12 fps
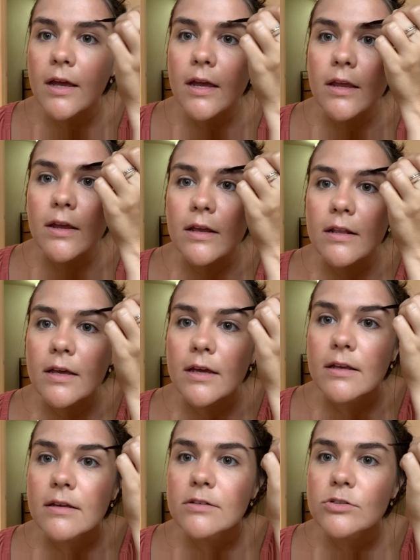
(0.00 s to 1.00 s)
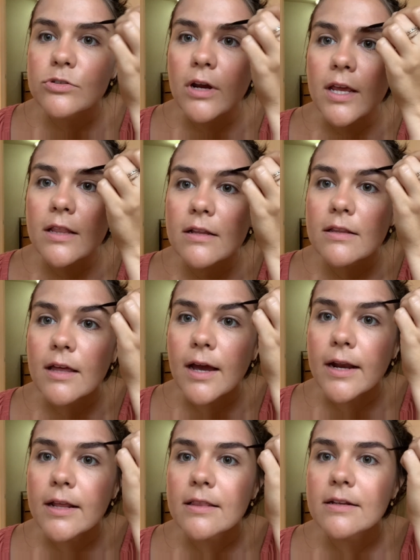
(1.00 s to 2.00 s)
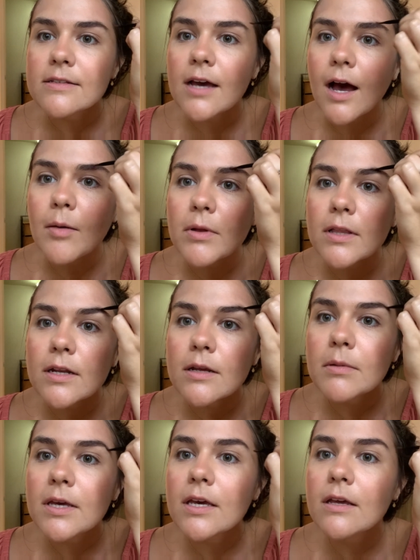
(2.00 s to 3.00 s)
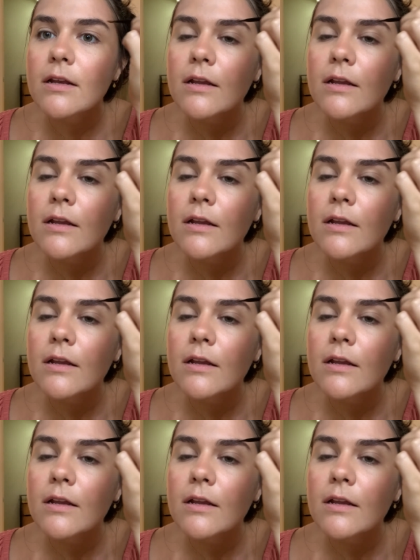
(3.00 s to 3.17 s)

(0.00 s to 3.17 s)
You can like straighten the line at the top a little bit.